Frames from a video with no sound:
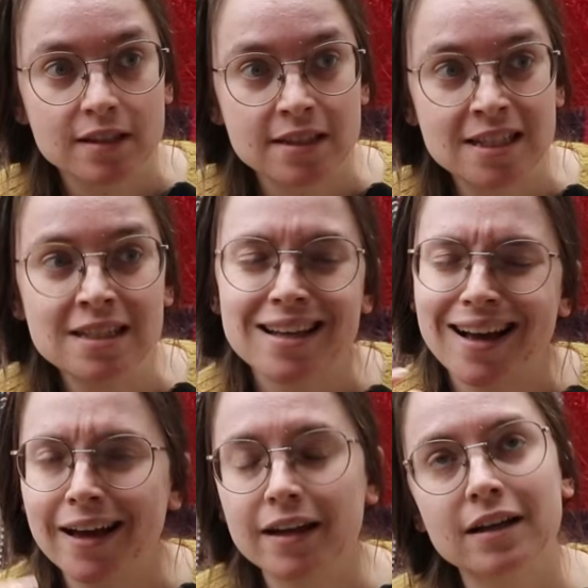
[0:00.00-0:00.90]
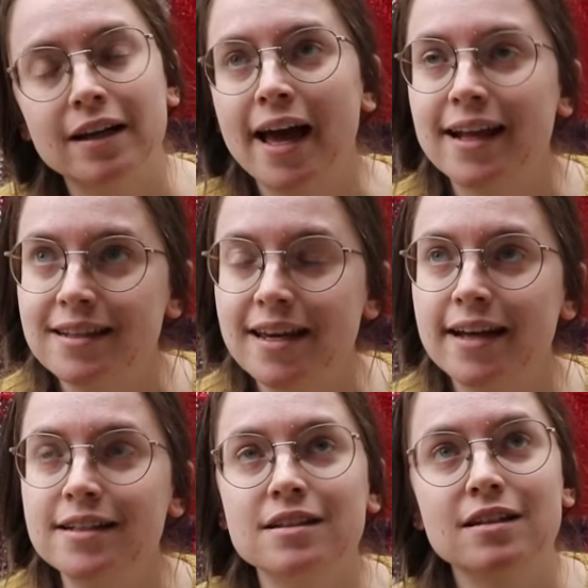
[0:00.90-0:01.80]
since I at the
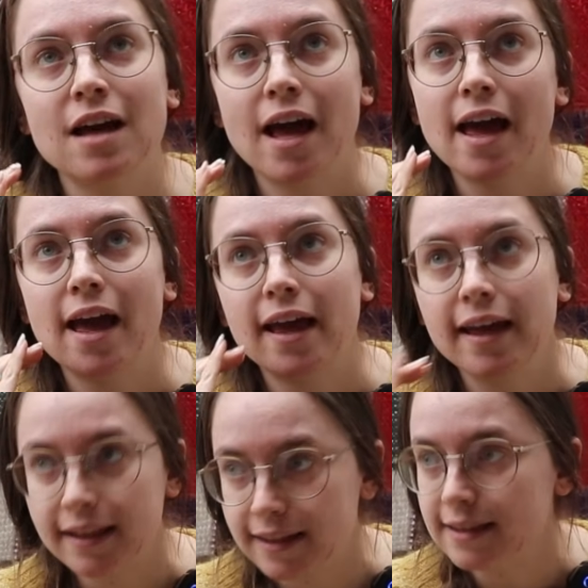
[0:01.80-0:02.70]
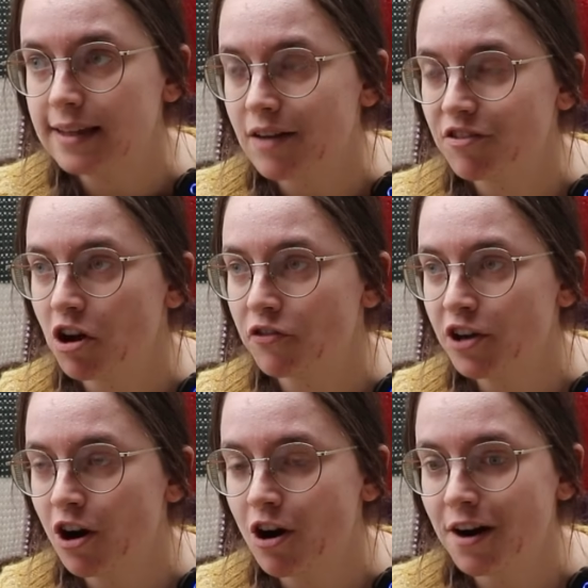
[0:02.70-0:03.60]
end didn't have enough
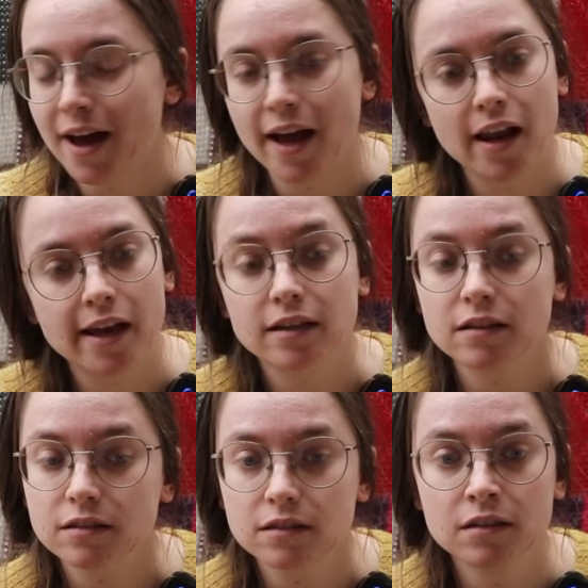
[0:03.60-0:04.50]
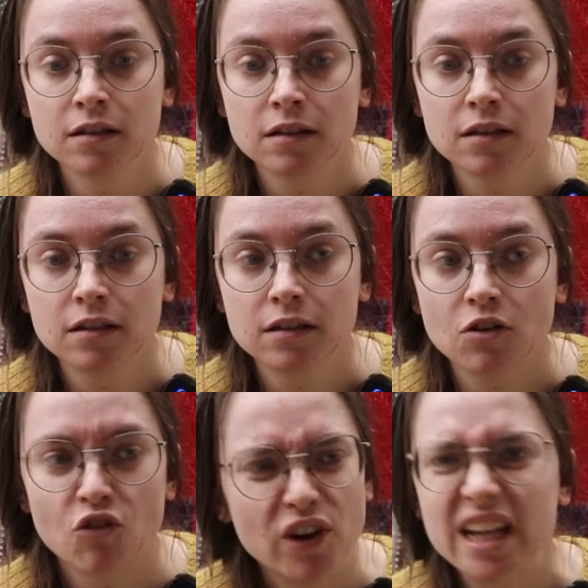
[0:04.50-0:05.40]
yarn, I
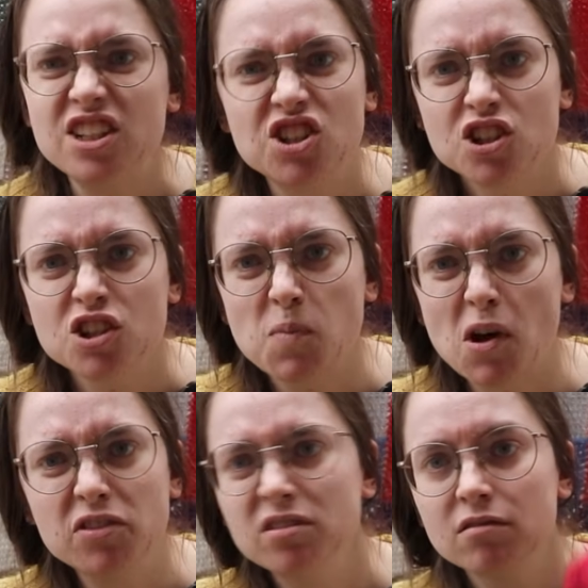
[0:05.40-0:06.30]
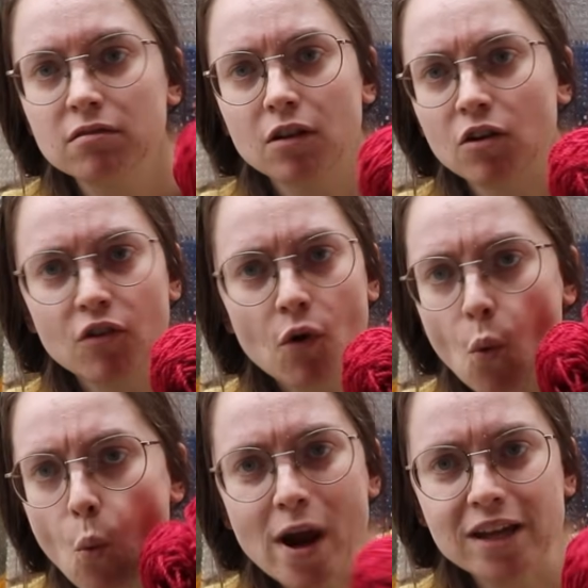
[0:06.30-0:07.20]
rage spun
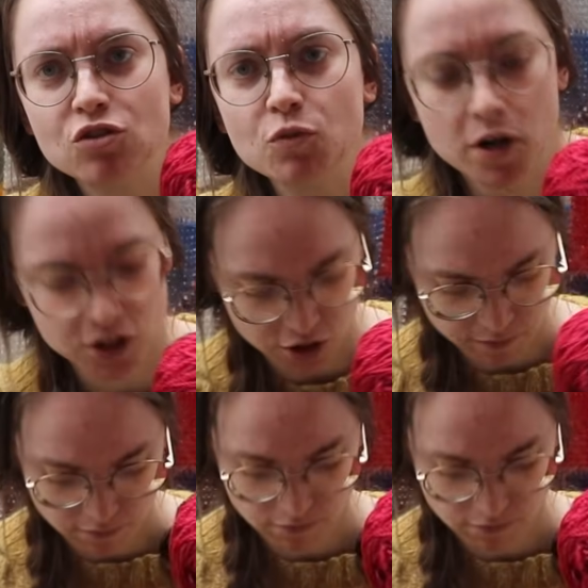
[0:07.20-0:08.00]
way too much.